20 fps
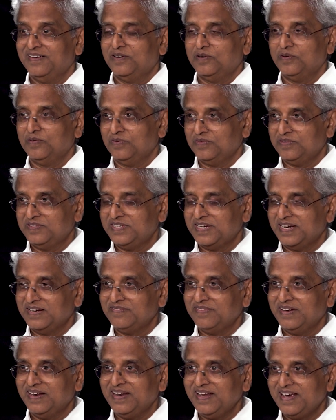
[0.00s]
to
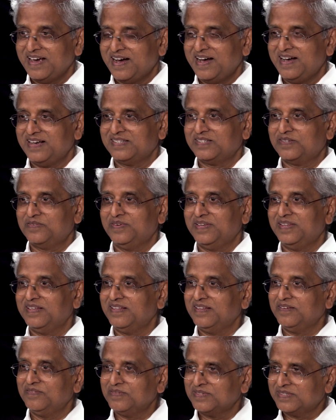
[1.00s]
genuinely ask whether
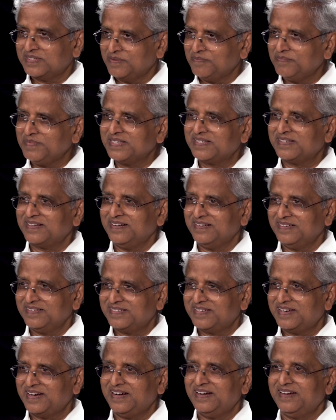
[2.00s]
there was some
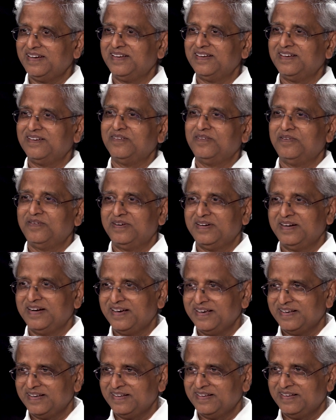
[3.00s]
misunderstanding or did
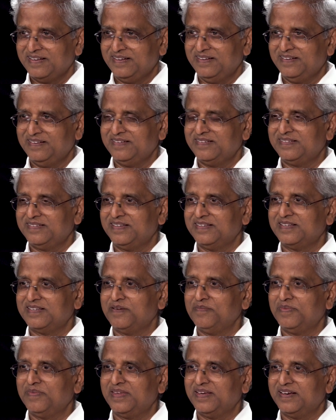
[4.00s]
I say
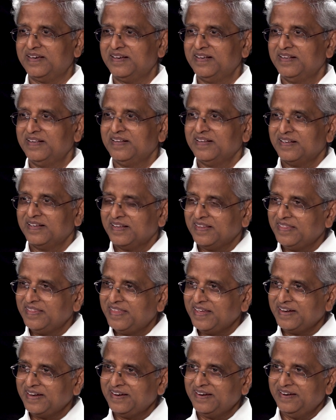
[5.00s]
something,
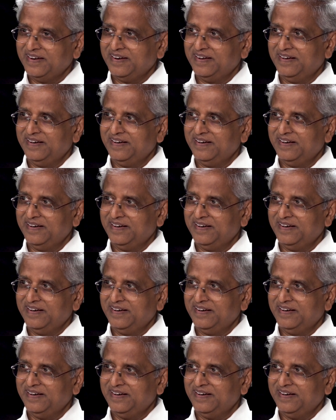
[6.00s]
then